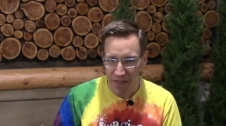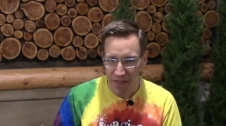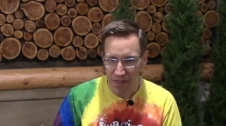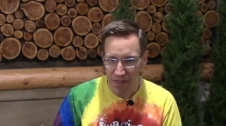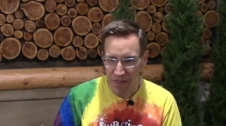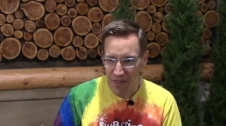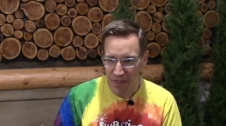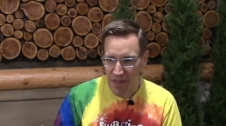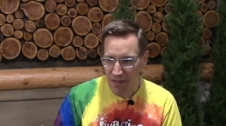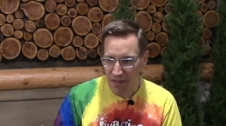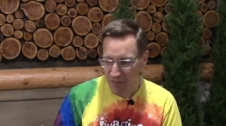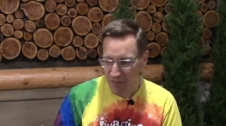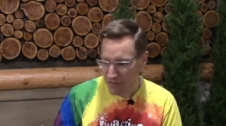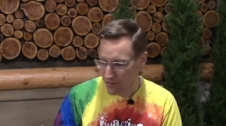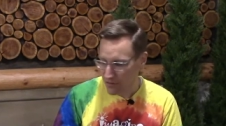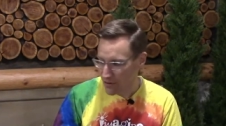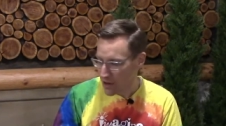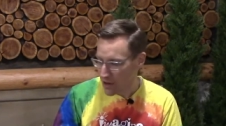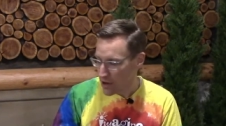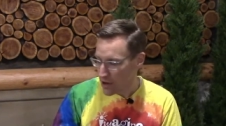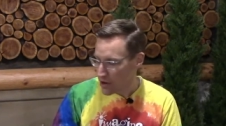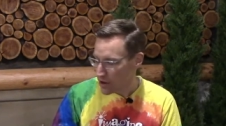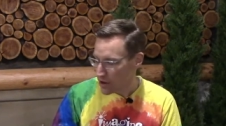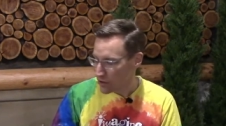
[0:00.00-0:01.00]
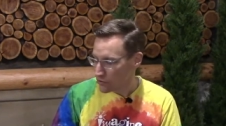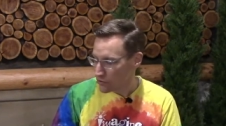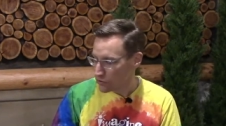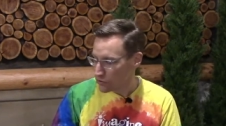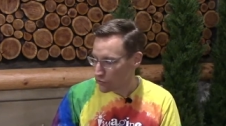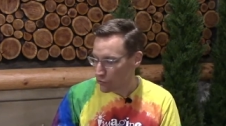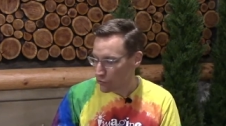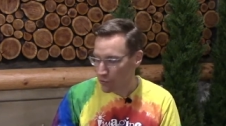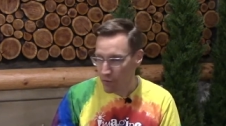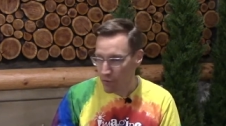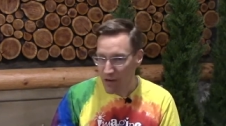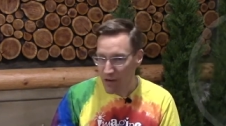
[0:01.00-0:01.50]
This
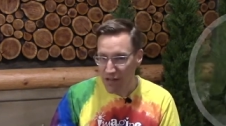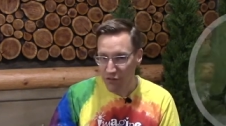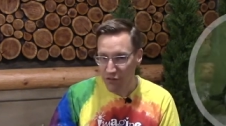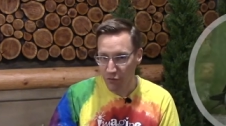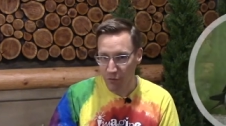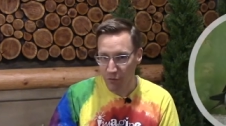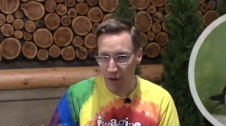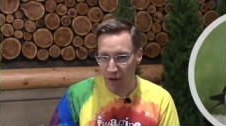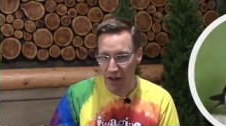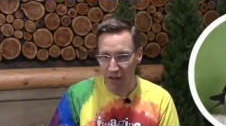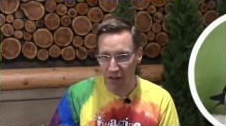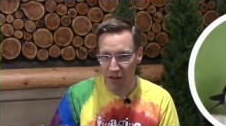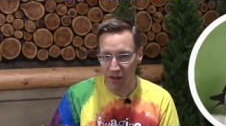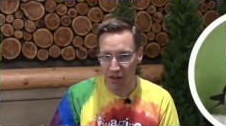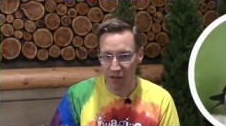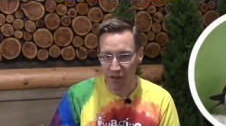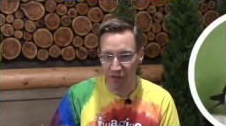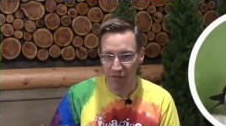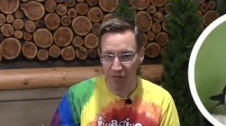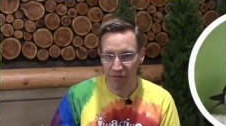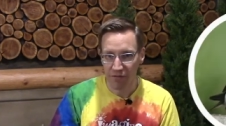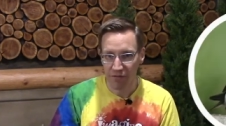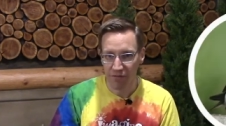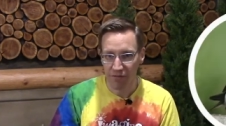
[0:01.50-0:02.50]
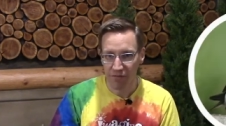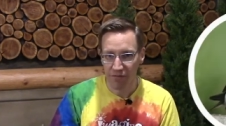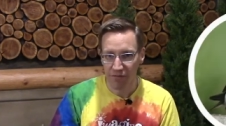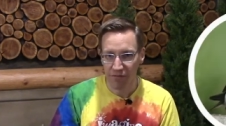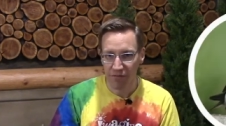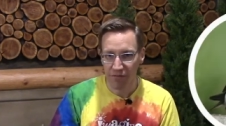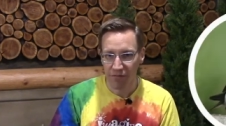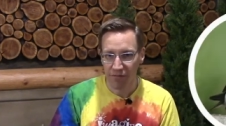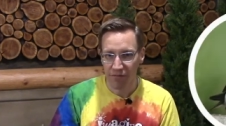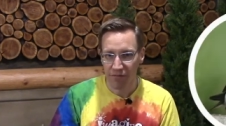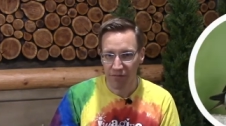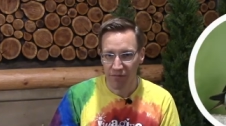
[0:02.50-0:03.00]
tree swallow
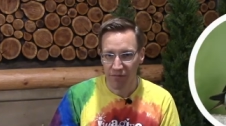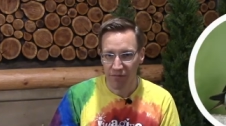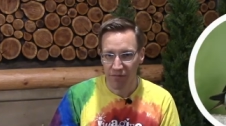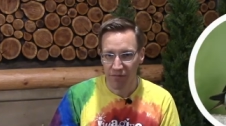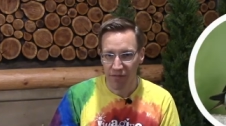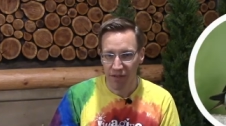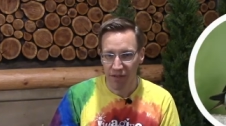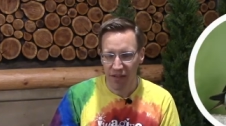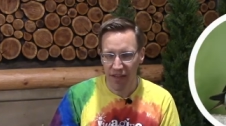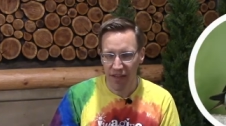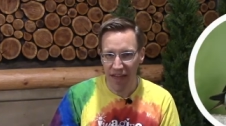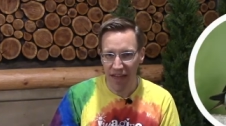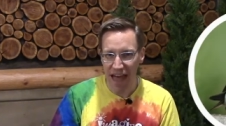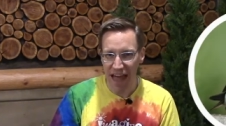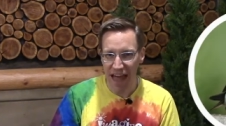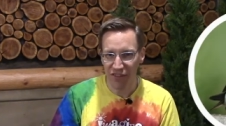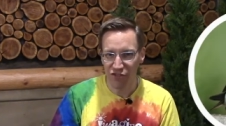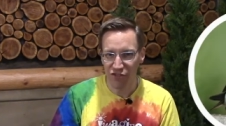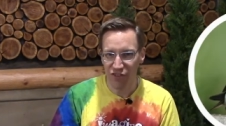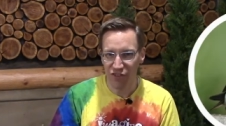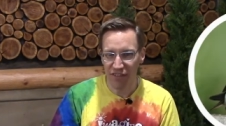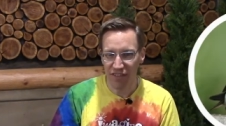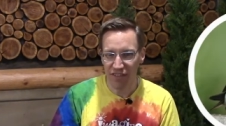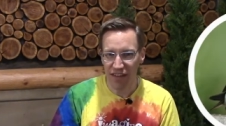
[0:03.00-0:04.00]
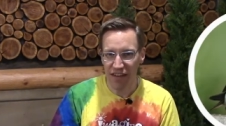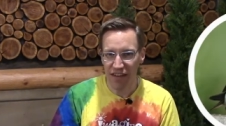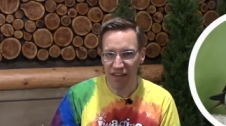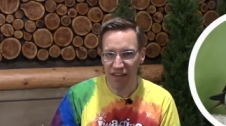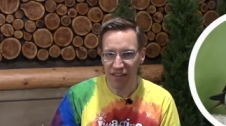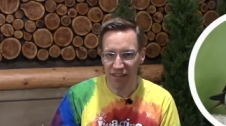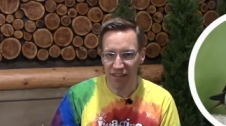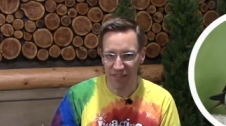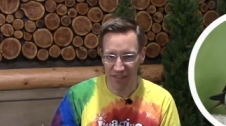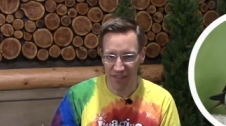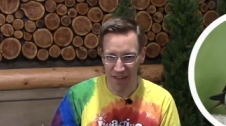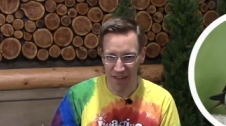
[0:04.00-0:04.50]
catches
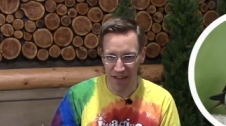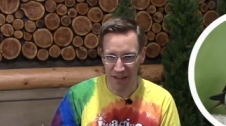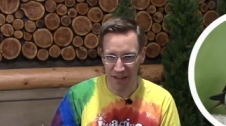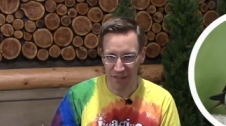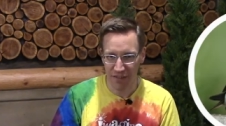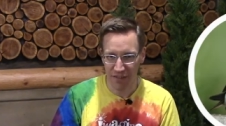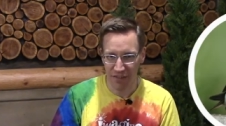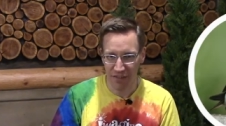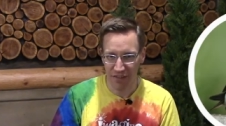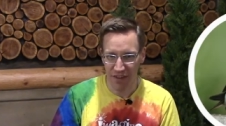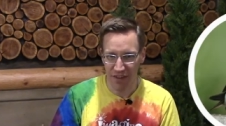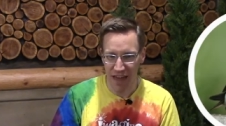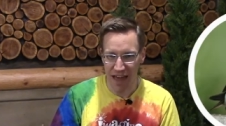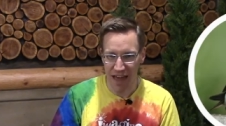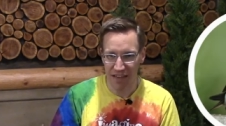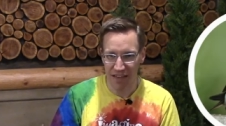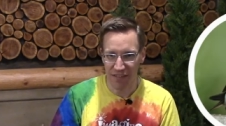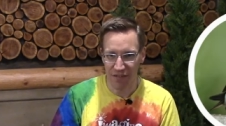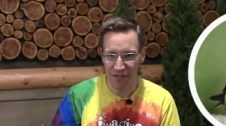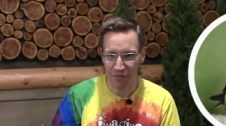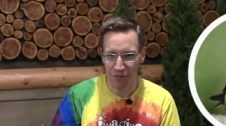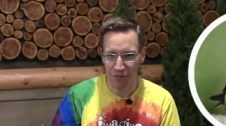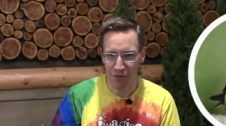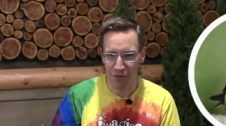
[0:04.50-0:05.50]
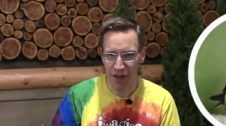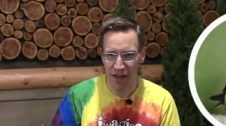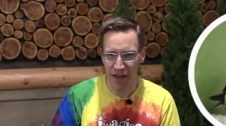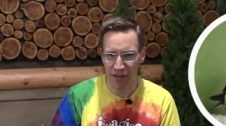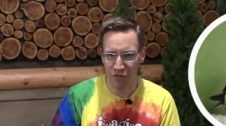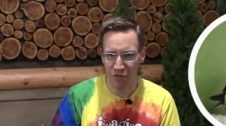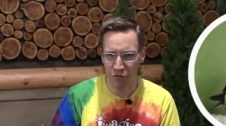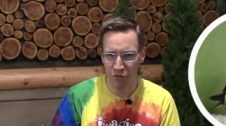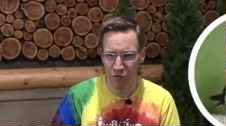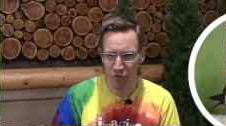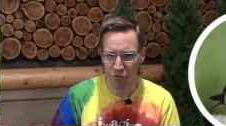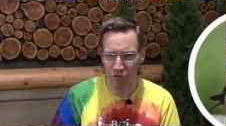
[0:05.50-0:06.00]
insects as it
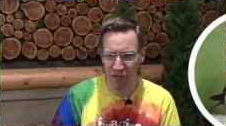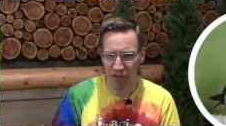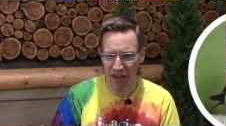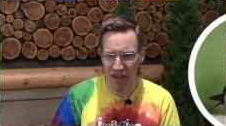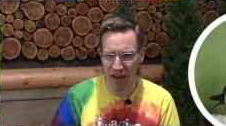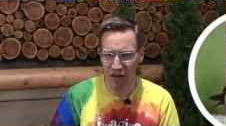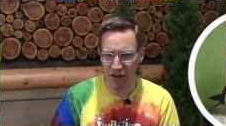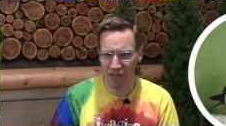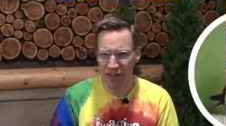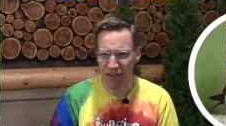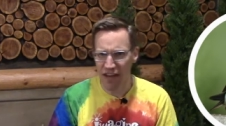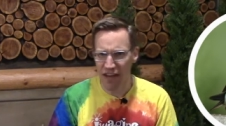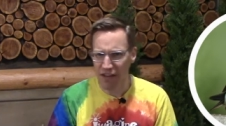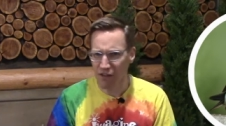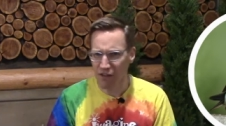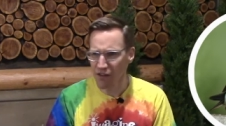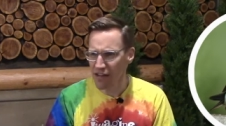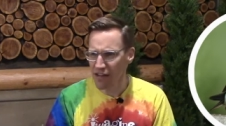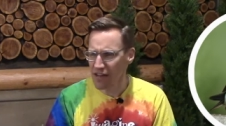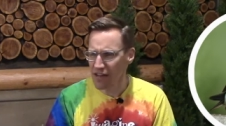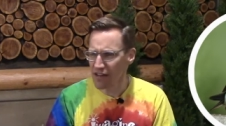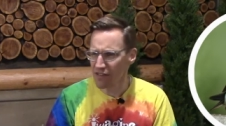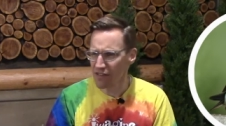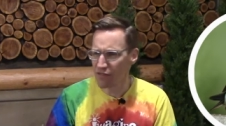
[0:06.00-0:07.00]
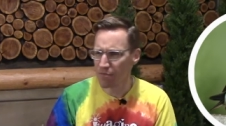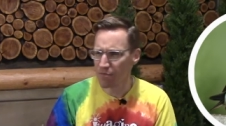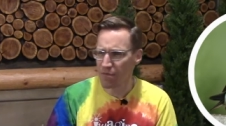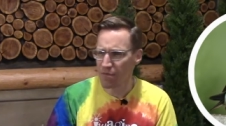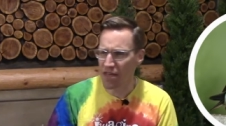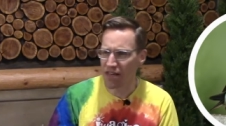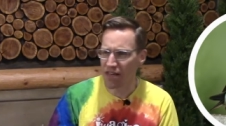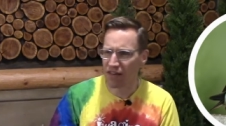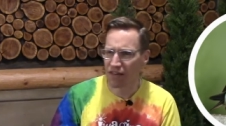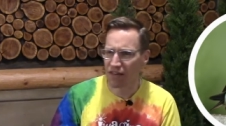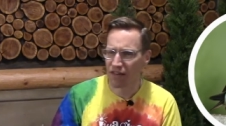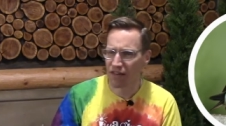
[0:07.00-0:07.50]
flies through the air. Take a look at its
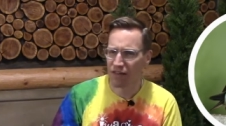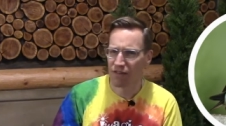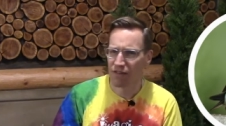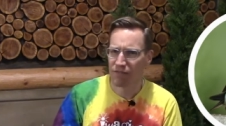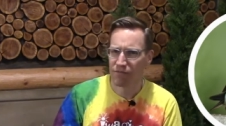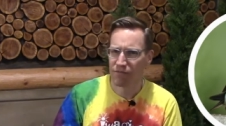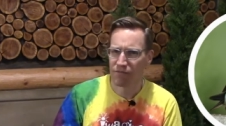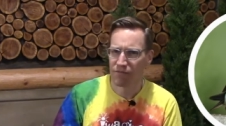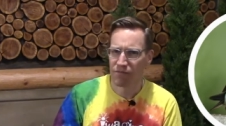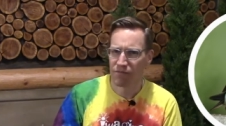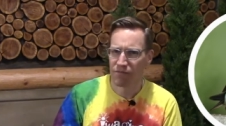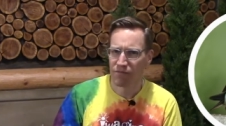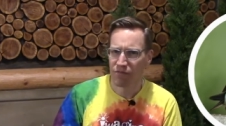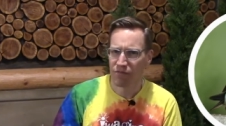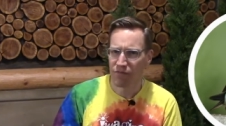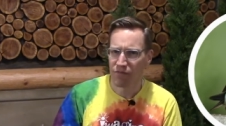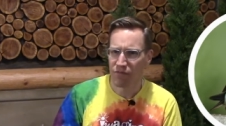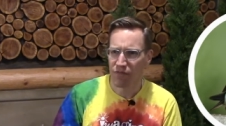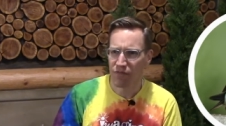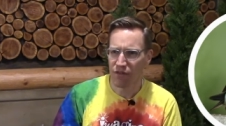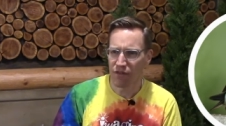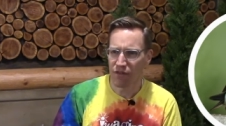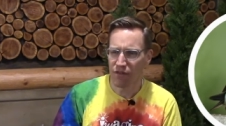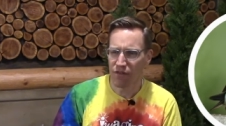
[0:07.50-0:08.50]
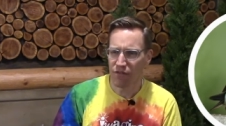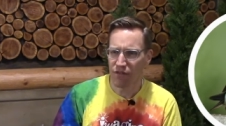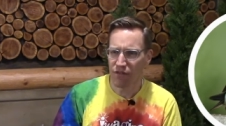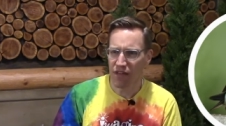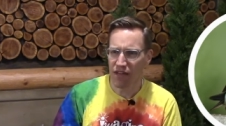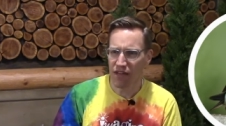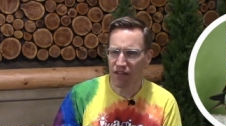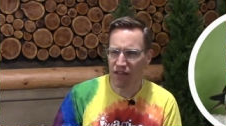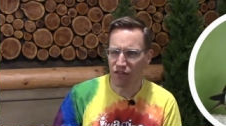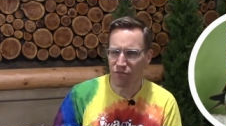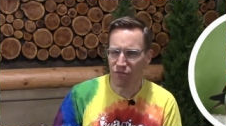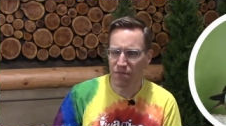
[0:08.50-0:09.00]
beak. Do you
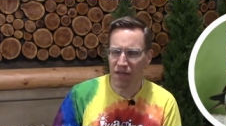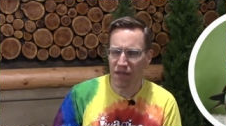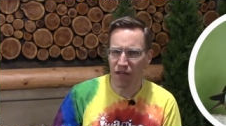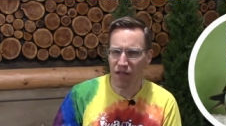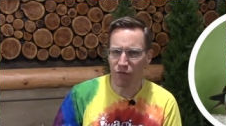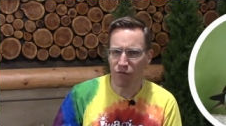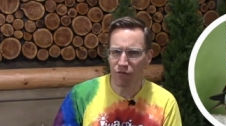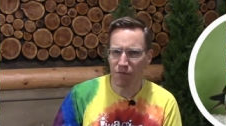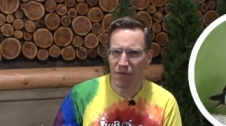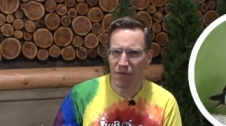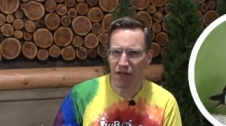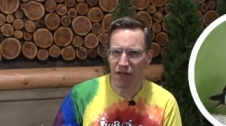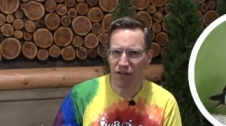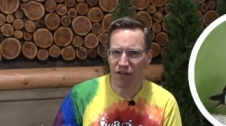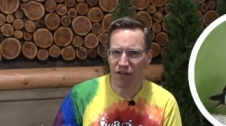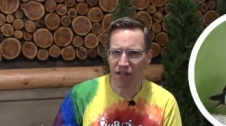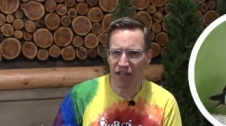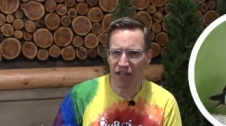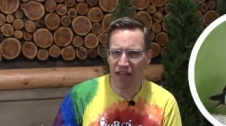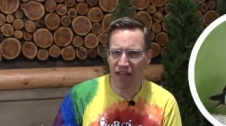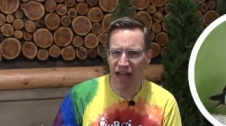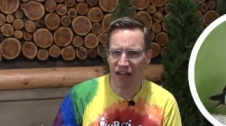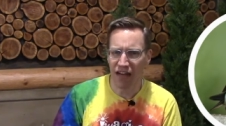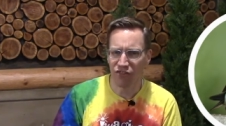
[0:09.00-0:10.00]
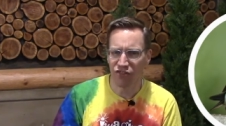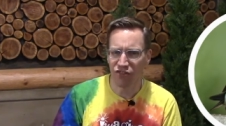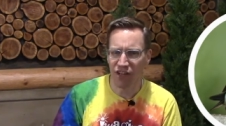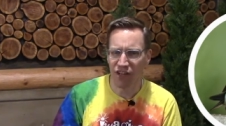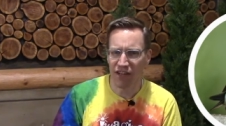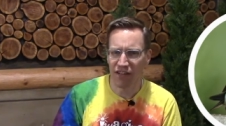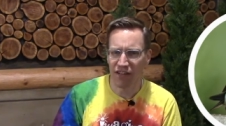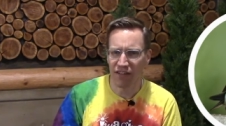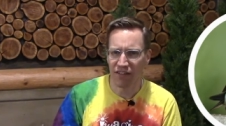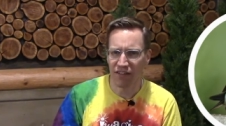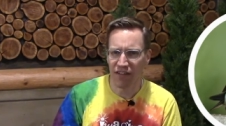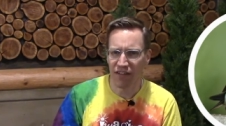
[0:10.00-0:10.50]
think its beak would be good at
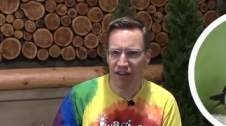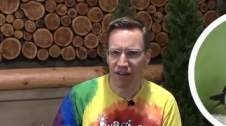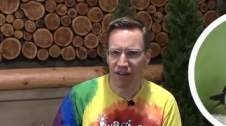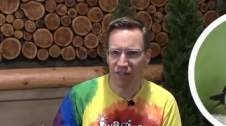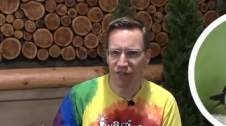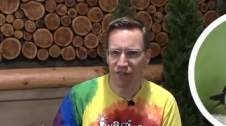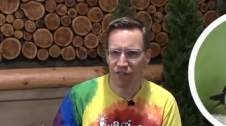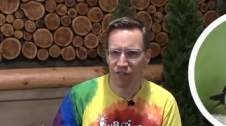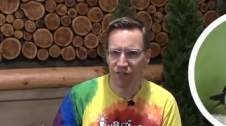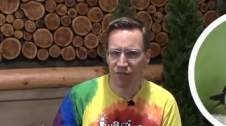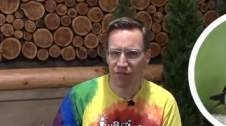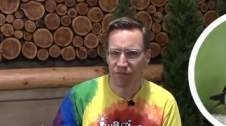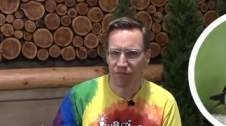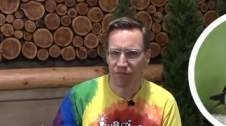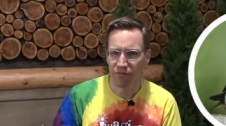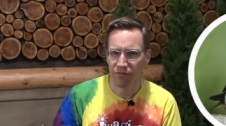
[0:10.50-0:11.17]
catching insects?